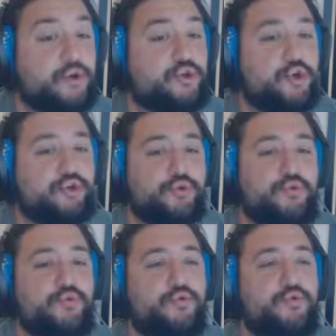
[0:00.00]
search.
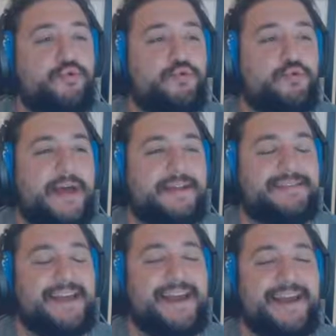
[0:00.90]
Ooh,
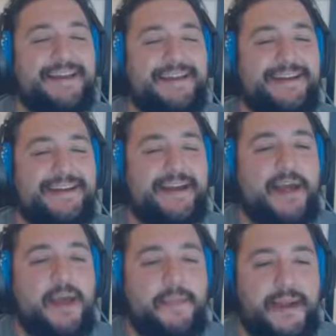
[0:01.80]
that's handy.
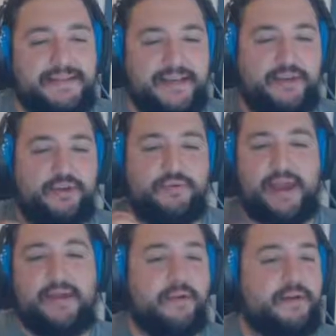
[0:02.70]
Basically, you
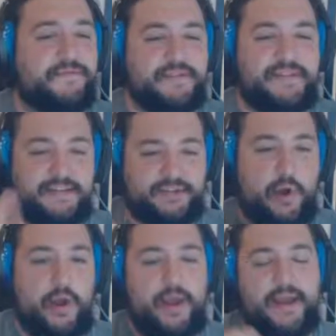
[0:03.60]
get rid of this
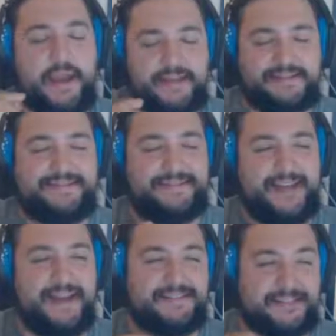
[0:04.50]
card.
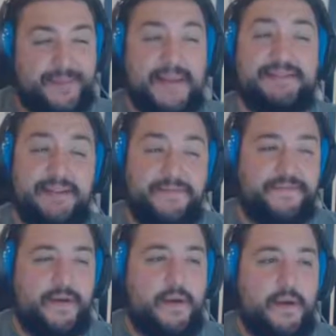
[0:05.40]
It's expensive,
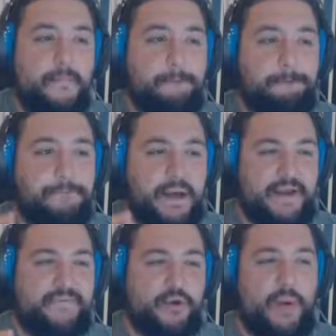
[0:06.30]
but
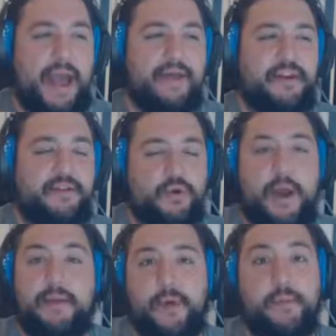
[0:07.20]
if you have it in the
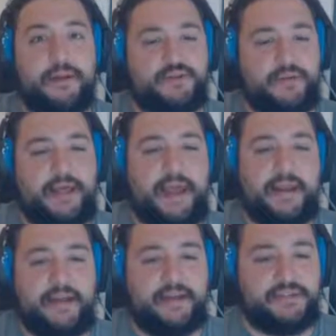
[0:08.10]
right moment, it's really
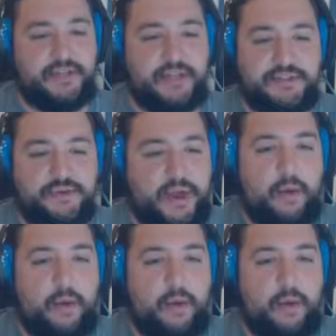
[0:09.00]
handy because it lets you get